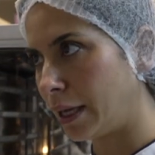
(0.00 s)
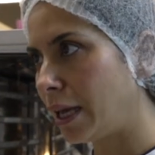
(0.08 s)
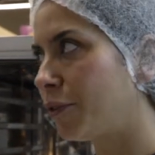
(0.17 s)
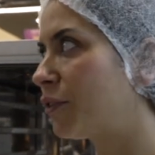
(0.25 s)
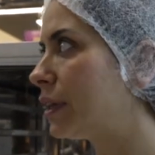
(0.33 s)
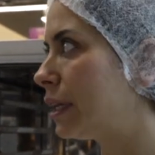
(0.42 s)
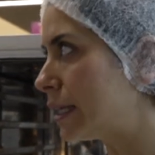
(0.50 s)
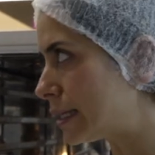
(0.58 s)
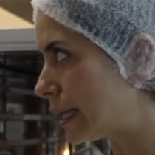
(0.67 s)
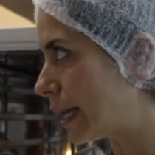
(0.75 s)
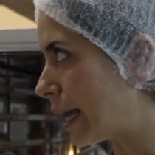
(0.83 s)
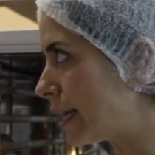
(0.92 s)
If is
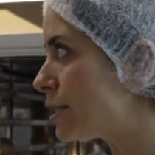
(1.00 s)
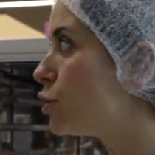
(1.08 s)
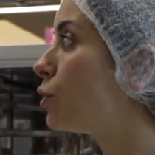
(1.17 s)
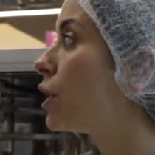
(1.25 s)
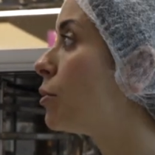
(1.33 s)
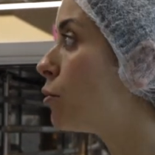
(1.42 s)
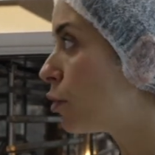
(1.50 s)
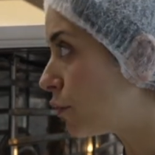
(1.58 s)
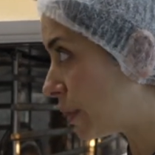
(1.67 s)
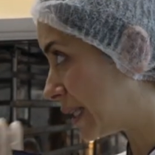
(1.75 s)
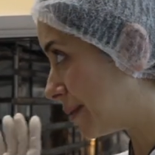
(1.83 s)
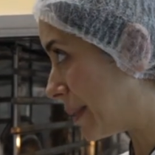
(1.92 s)
the case, you remove
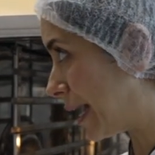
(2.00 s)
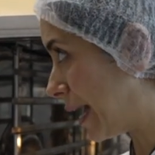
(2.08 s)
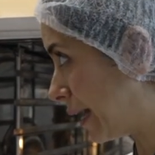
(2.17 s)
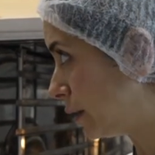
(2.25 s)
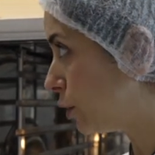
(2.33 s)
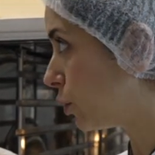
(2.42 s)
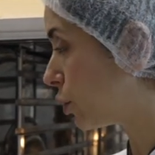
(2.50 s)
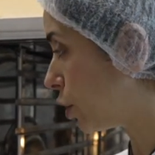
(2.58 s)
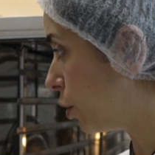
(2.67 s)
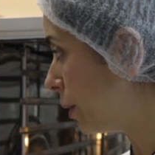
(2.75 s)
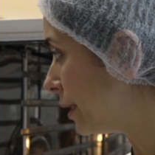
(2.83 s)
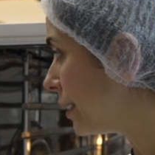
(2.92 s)
it by hand, you
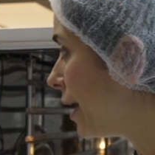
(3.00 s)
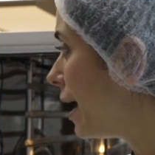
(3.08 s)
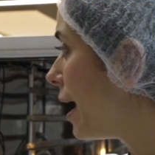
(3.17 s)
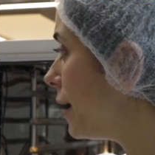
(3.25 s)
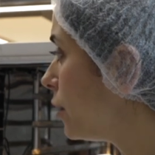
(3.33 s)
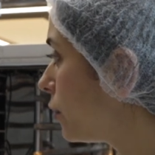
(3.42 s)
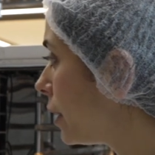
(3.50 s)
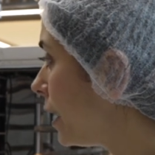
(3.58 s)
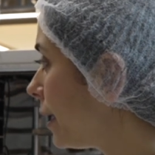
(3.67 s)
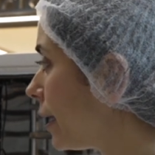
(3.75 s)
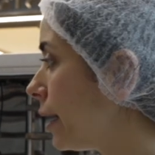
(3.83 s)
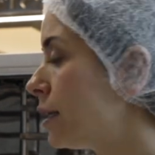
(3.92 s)
throw it and you
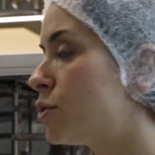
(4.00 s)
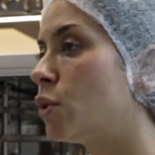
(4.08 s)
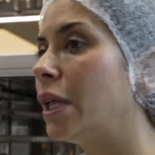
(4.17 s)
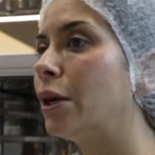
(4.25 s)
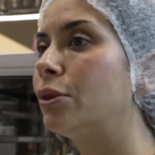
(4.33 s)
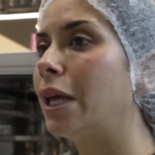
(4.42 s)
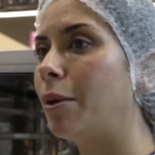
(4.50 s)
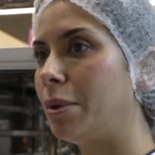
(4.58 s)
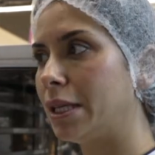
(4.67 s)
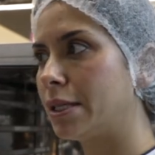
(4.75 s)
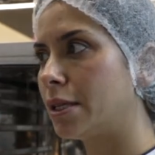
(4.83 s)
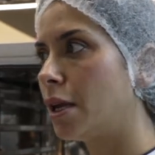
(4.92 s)
click rinse without
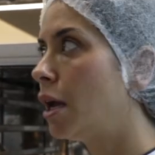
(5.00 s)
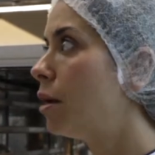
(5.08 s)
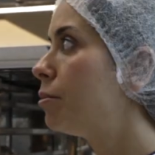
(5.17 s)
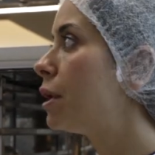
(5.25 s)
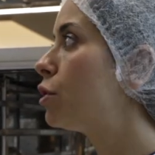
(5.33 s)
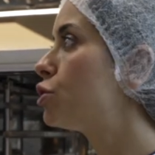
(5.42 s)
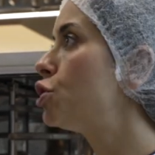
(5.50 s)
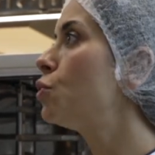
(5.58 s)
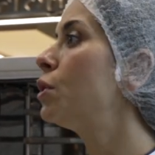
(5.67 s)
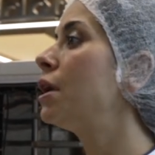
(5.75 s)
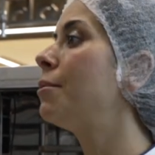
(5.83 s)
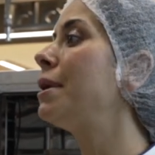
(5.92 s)
tablets because you
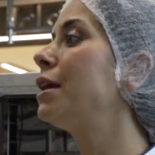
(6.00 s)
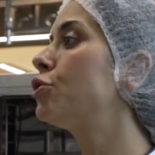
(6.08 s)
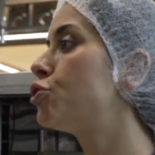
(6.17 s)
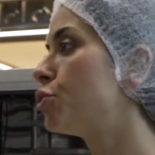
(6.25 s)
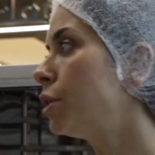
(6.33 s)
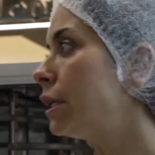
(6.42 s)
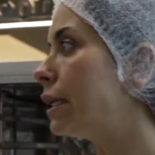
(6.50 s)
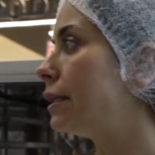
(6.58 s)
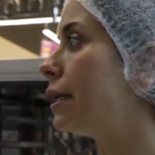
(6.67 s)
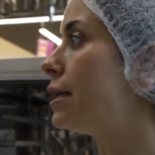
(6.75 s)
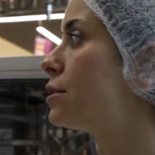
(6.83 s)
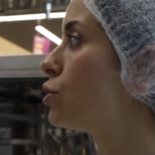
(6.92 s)
want to make sure that
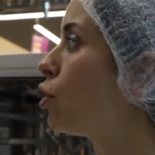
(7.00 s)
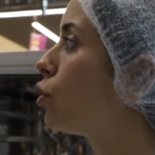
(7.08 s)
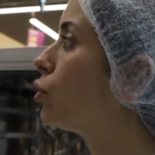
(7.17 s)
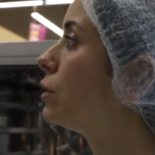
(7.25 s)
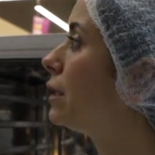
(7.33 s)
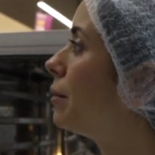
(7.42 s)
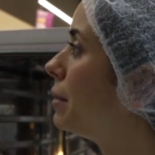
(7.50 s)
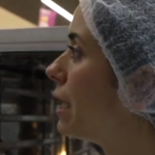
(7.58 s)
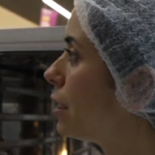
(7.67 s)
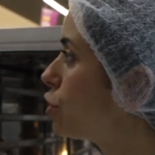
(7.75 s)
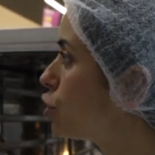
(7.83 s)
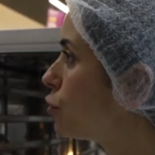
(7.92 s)
there is no
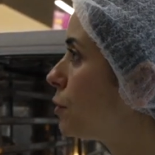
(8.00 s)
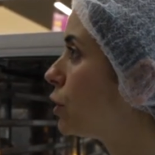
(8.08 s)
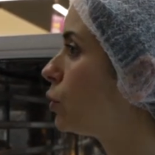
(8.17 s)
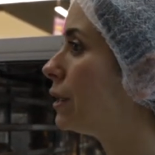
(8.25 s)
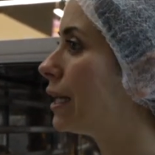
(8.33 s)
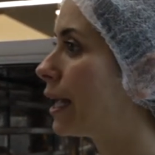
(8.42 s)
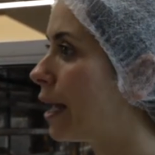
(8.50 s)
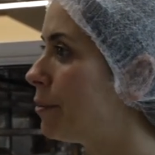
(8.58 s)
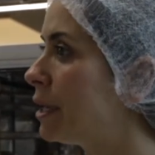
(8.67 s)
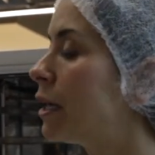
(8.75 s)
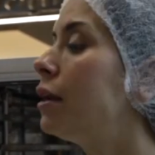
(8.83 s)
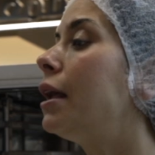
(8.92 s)
contamination between the
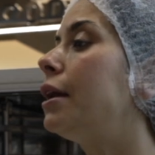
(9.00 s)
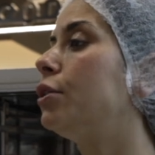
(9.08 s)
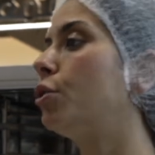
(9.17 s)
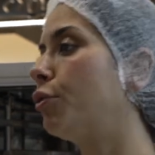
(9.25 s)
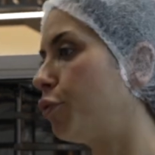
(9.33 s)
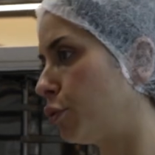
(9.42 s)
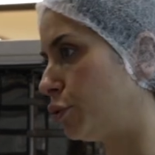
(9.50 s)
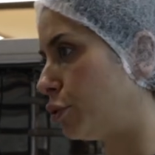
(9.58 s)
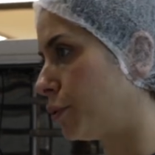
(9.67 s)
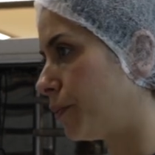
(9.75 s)
chemical and your food.